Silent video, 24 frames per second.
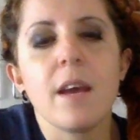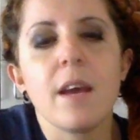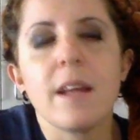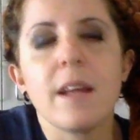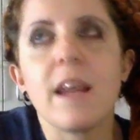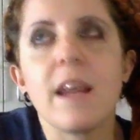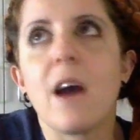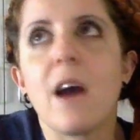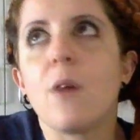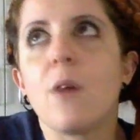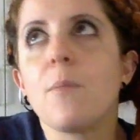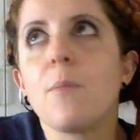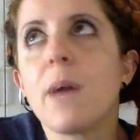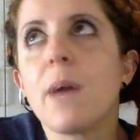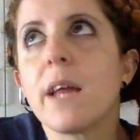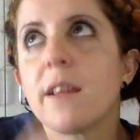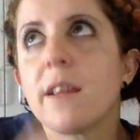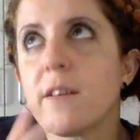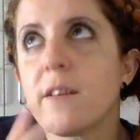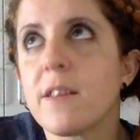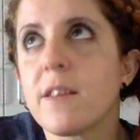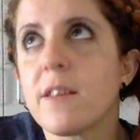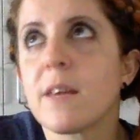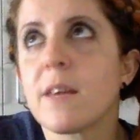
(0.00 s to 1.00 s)
Now,
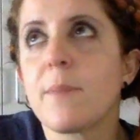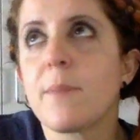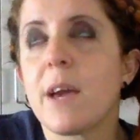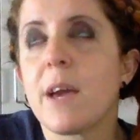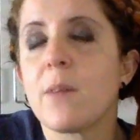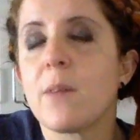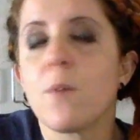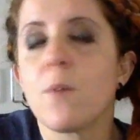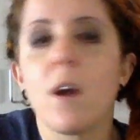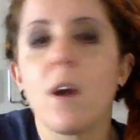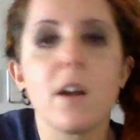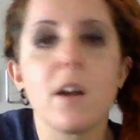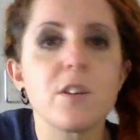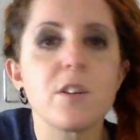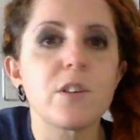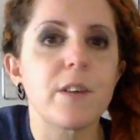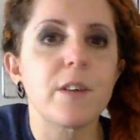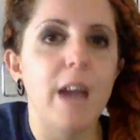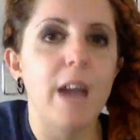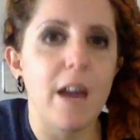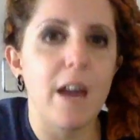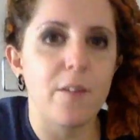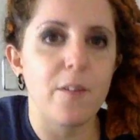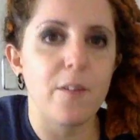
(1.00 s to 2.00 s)
Paleolithic man were
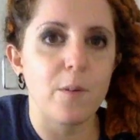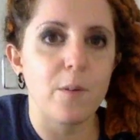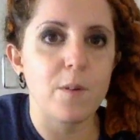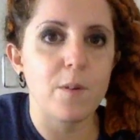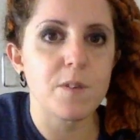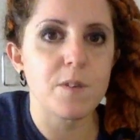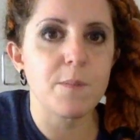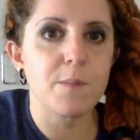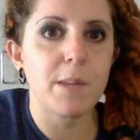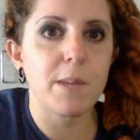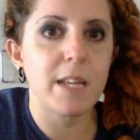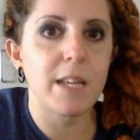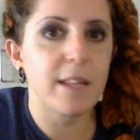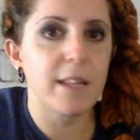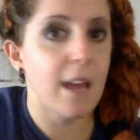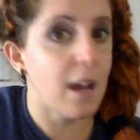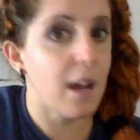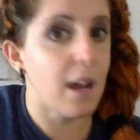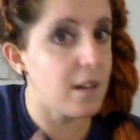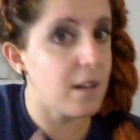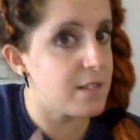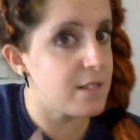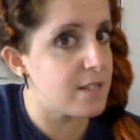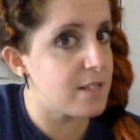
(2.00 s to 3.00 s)
hunter-gatherers, meaning they
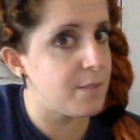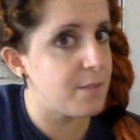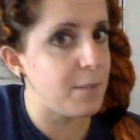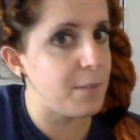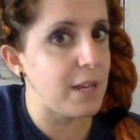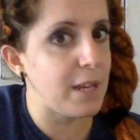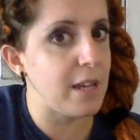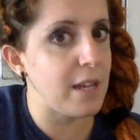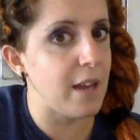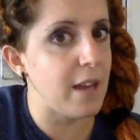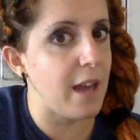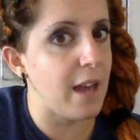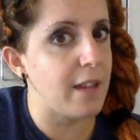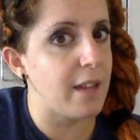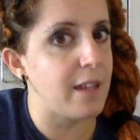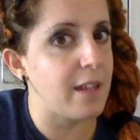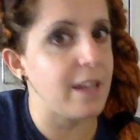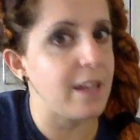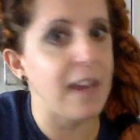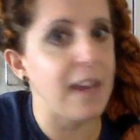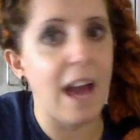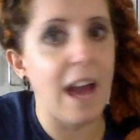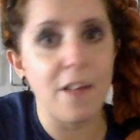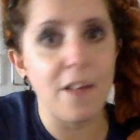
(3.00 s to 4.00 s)
hunted meat and they
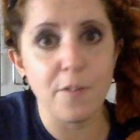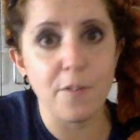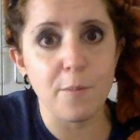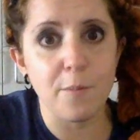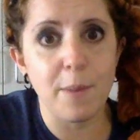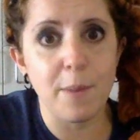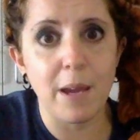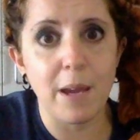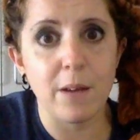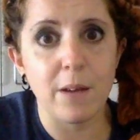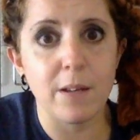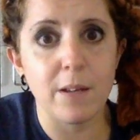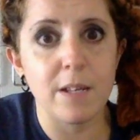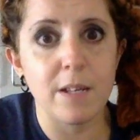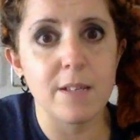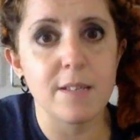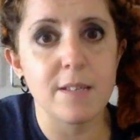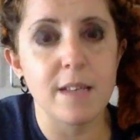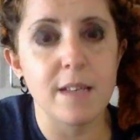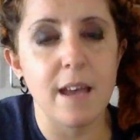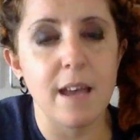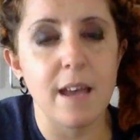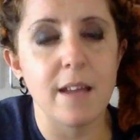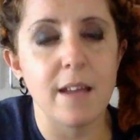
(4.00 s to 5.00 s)
gathered
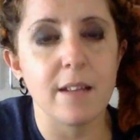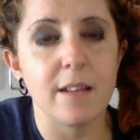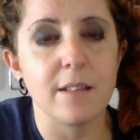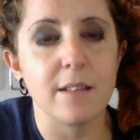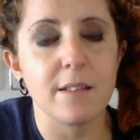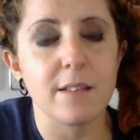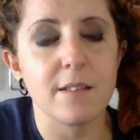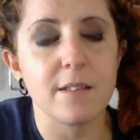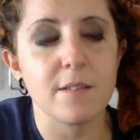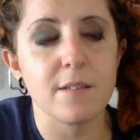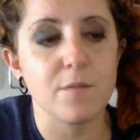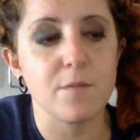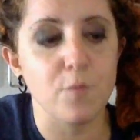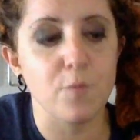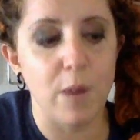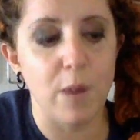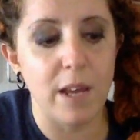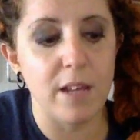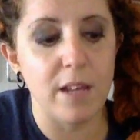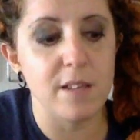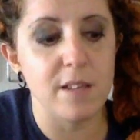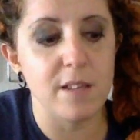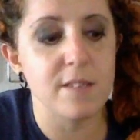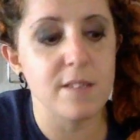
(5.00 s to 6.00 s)
berries and
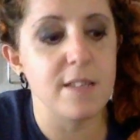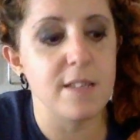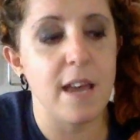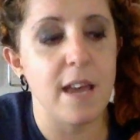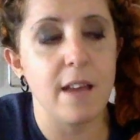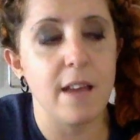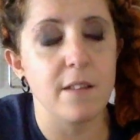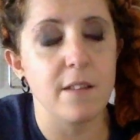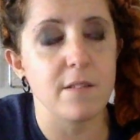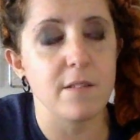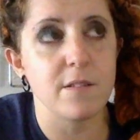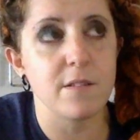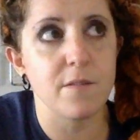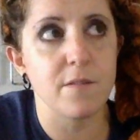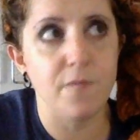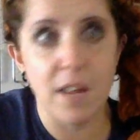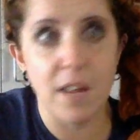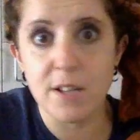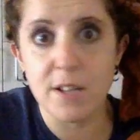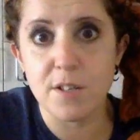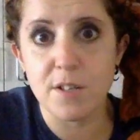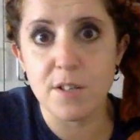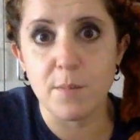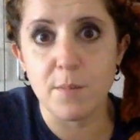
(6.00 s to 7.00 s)
grains and
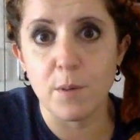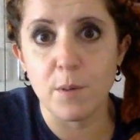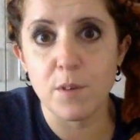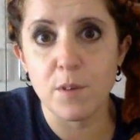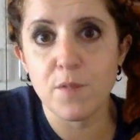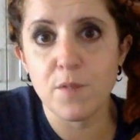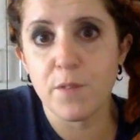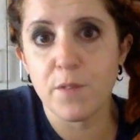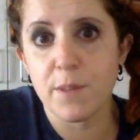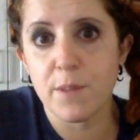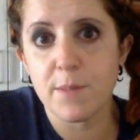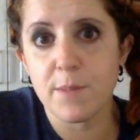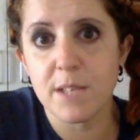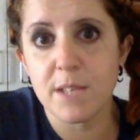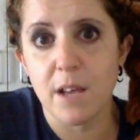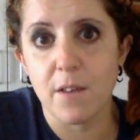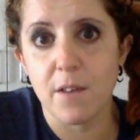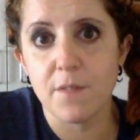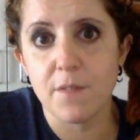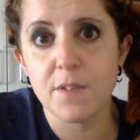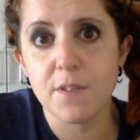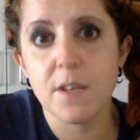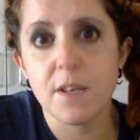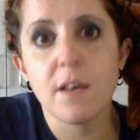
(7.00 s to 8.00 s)
vegetables for
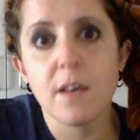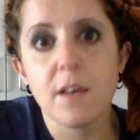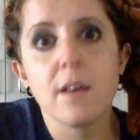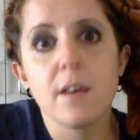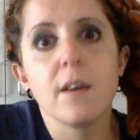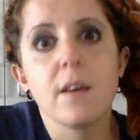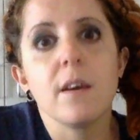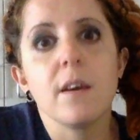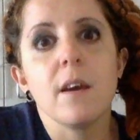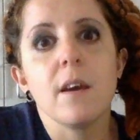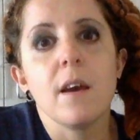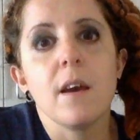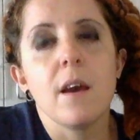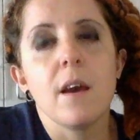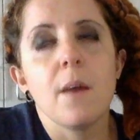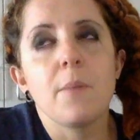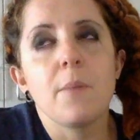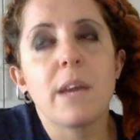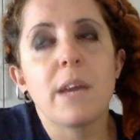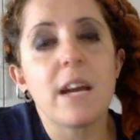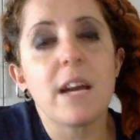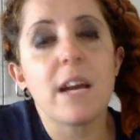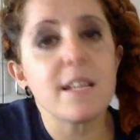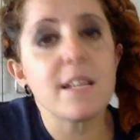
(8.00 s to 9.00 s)
themselves.
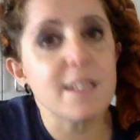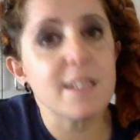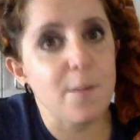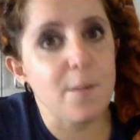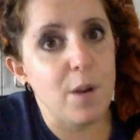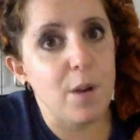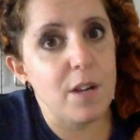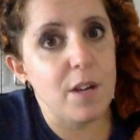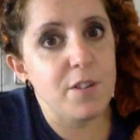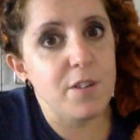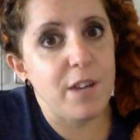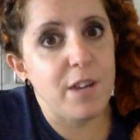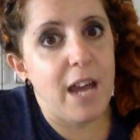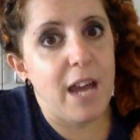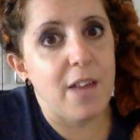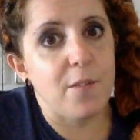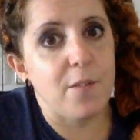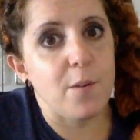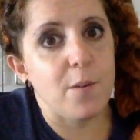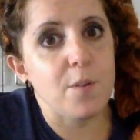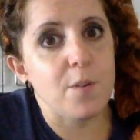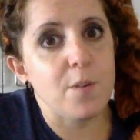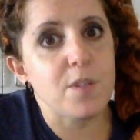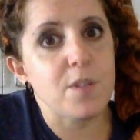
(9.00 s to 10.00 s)
Because they were
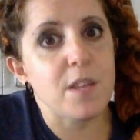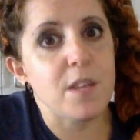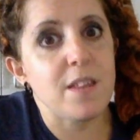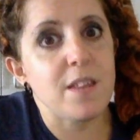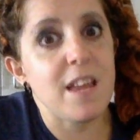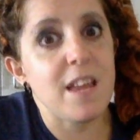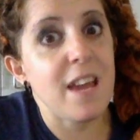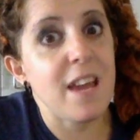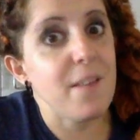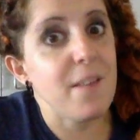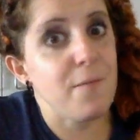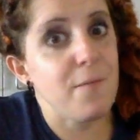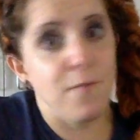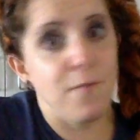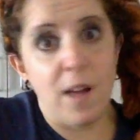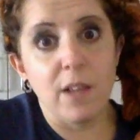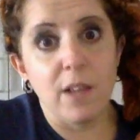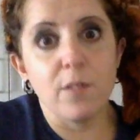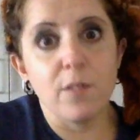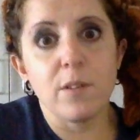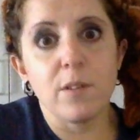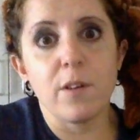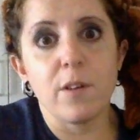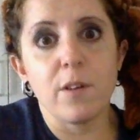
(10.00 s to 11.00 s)
hunter-gatherers, they
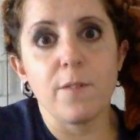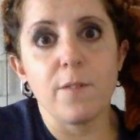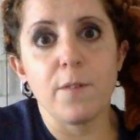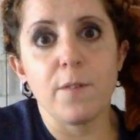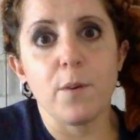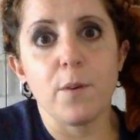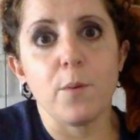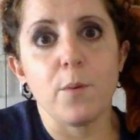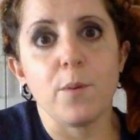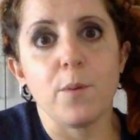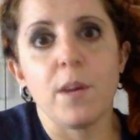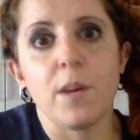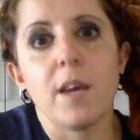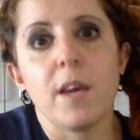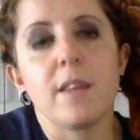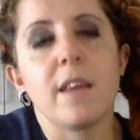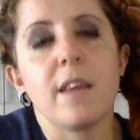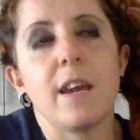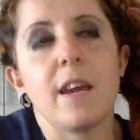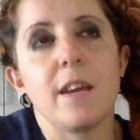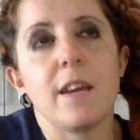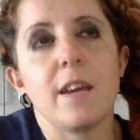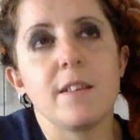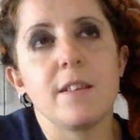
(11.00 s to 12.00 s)
followed their food.
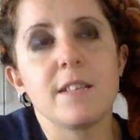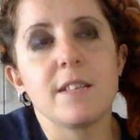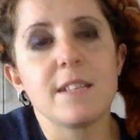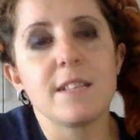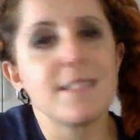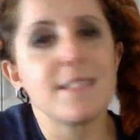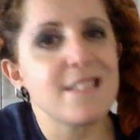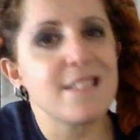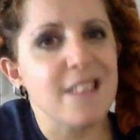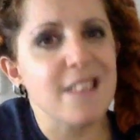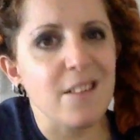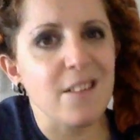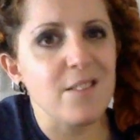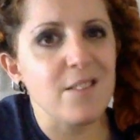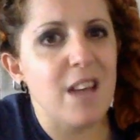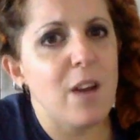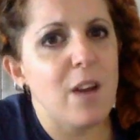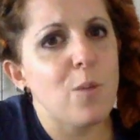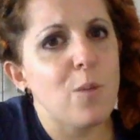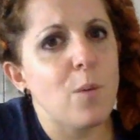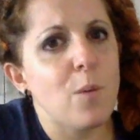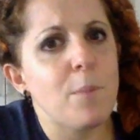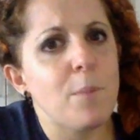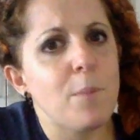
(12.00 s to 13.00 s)
They didn't settle
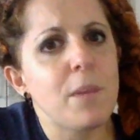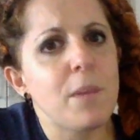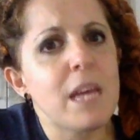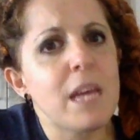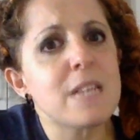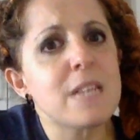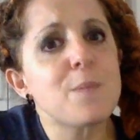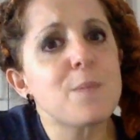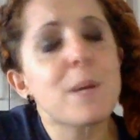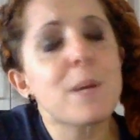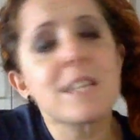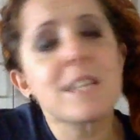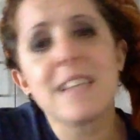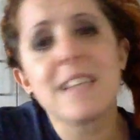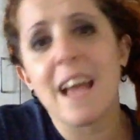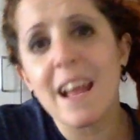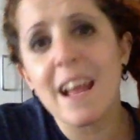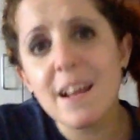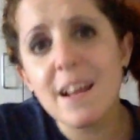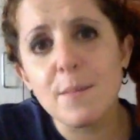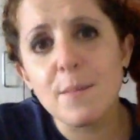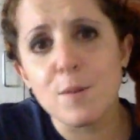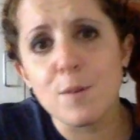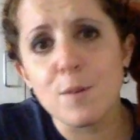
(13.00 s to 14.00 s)
down in one place because the
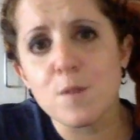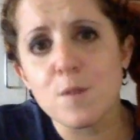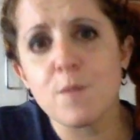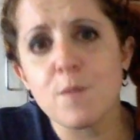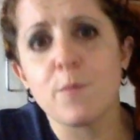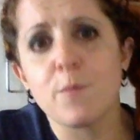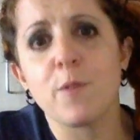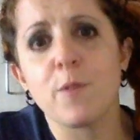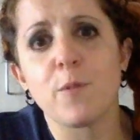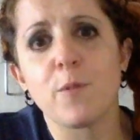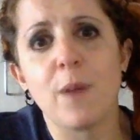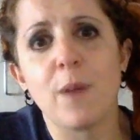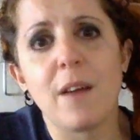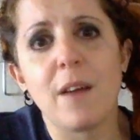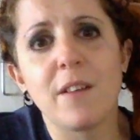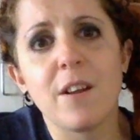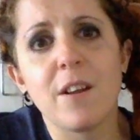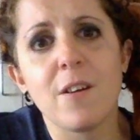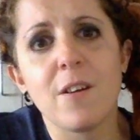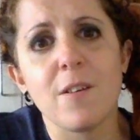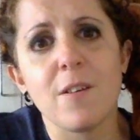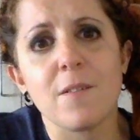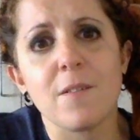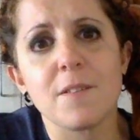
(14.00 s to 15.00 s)
animals would move around in
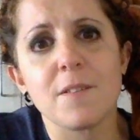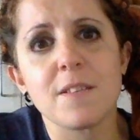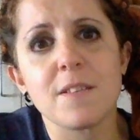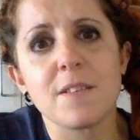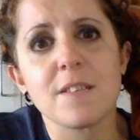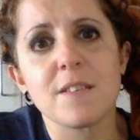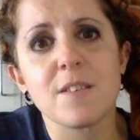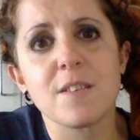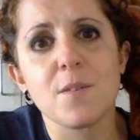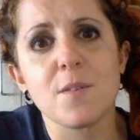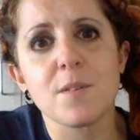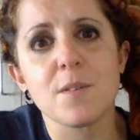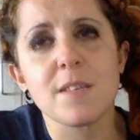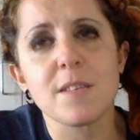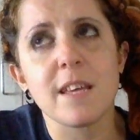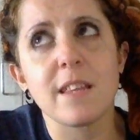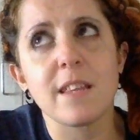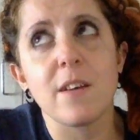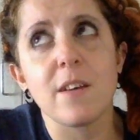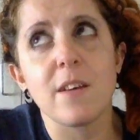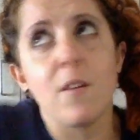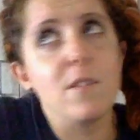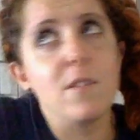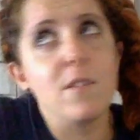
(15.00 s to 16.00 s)
herds. So it's like
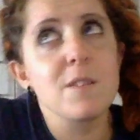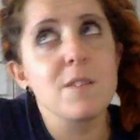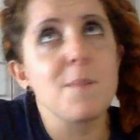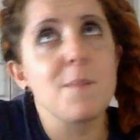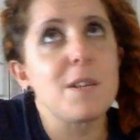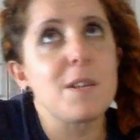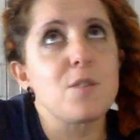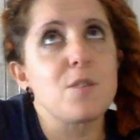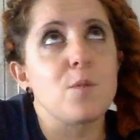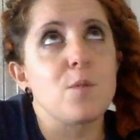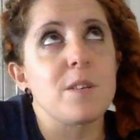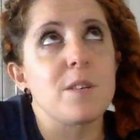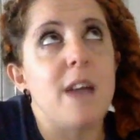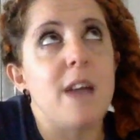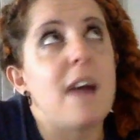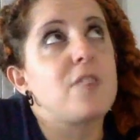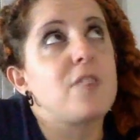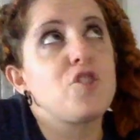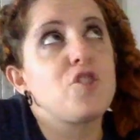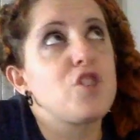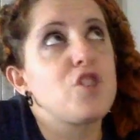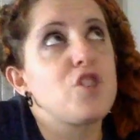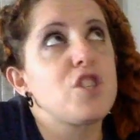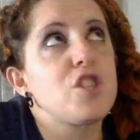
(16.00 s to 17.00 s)
the ultimate
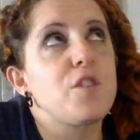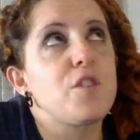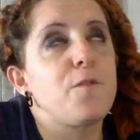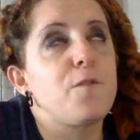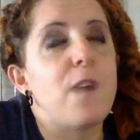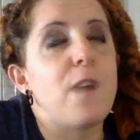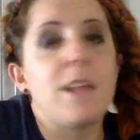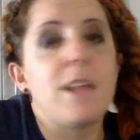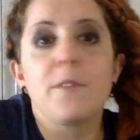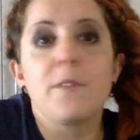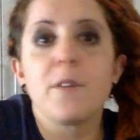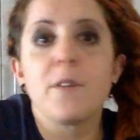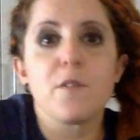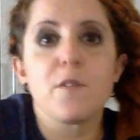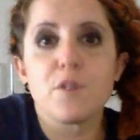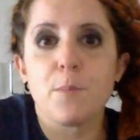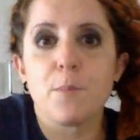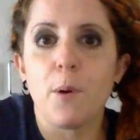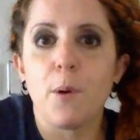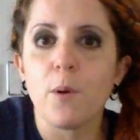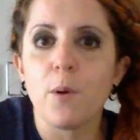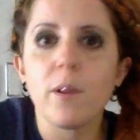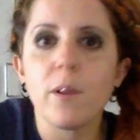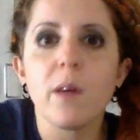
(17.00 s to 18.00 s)
DoorDash, just to follow your
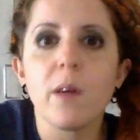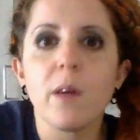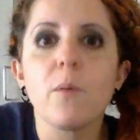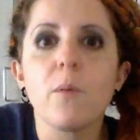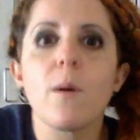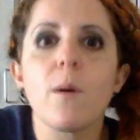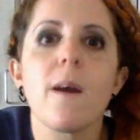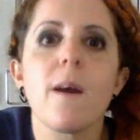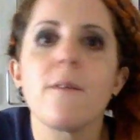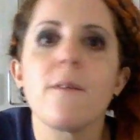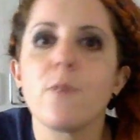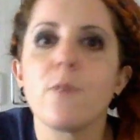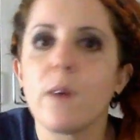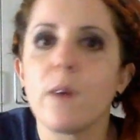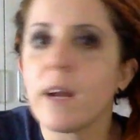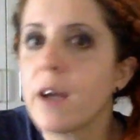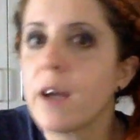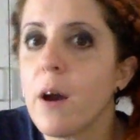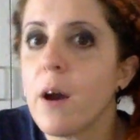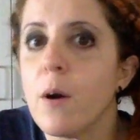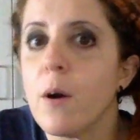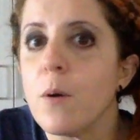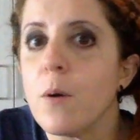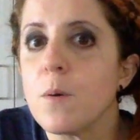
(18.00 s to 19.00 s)
Chipotle wherever it
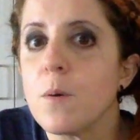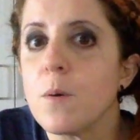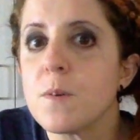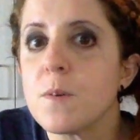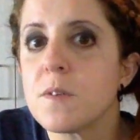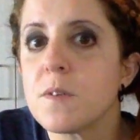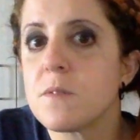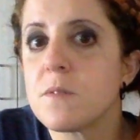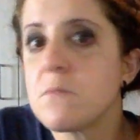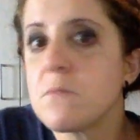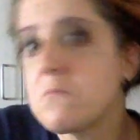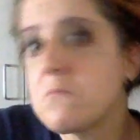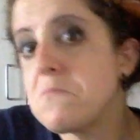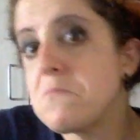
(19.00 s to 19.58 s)
goes.